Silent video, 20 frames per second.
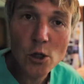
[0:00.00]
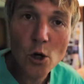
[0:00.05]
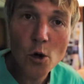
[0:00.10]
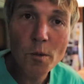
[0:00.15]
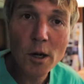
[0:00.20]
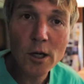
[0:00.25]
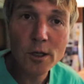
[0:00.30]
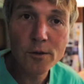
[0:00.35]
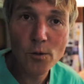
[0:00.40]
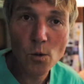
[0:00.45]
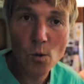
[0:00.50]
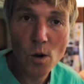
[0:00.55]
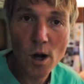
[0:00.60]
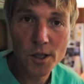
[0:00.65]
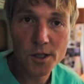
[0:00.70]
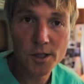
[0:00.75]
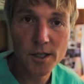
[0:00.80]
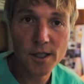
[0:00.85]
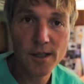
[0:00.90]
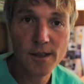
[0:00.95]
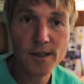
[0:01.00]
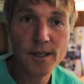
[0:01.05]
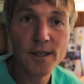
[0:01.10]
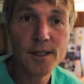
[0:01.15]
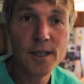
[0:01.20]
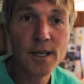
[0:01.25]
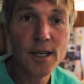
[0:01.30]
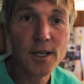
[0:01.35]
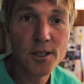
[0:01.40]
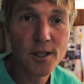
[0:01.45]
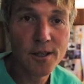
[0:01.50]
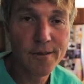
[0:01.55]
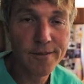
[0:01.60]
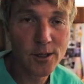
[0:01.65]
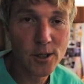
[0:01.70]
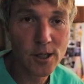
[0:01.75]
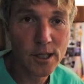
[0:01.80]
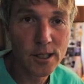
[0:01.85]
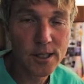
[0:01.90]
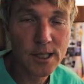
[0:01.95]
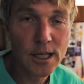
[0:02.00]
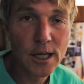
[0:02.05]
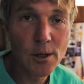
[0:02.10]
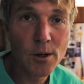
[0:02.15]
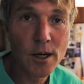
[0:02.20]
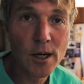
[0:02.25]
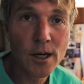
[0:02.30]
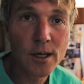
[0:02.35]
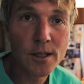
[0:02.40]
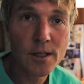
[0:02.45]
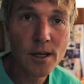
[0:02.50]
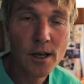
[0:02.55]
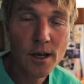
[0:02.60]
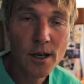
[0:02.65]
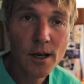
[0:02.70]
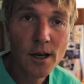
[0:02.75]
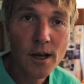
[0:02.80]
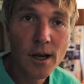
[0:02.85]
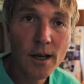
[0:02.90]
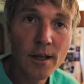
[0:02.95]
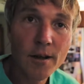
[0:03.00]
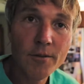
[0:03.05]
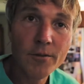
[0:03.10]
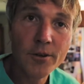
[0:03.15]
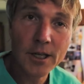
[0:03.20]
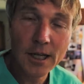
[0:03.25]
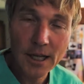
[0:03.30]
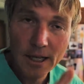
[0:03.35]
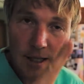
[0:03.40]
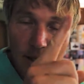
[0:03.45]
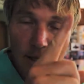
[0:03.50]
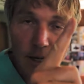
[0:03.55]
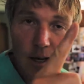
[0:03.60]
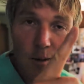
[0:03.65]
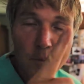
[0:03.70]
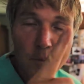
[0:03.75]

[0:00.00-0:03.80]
so much for watching this edition of Veterinary Secrets. I'd love for you to click